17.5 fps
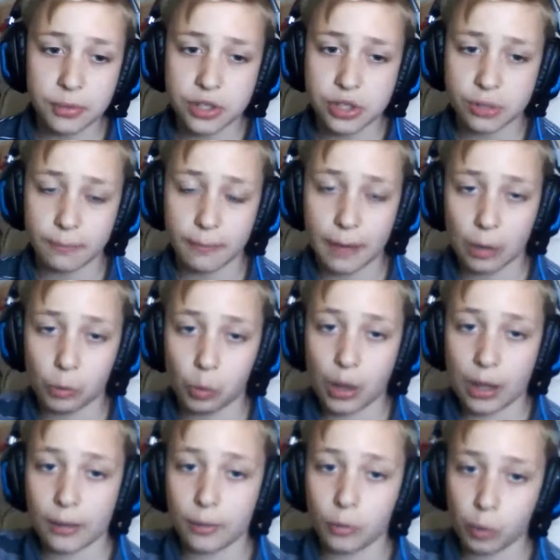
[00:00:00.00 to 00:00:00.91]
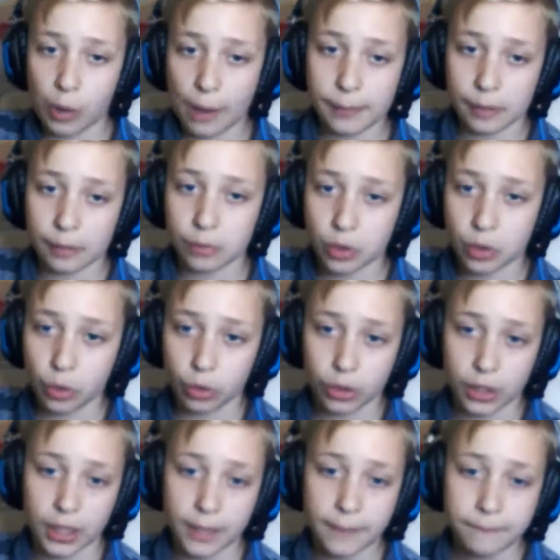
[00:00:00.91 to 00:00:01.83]
for some reason my
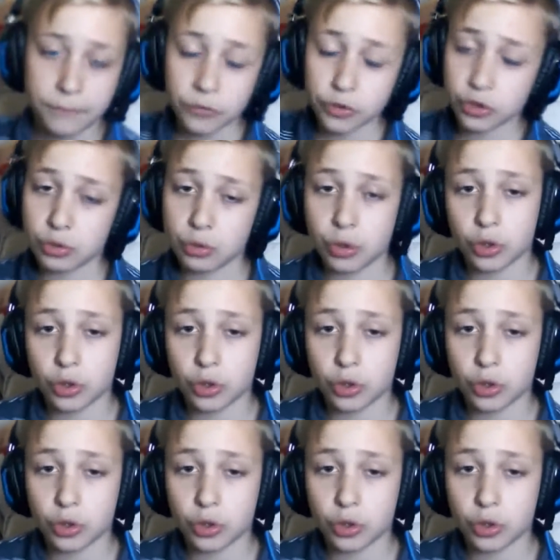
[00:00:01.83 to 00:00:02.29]
webcam recorder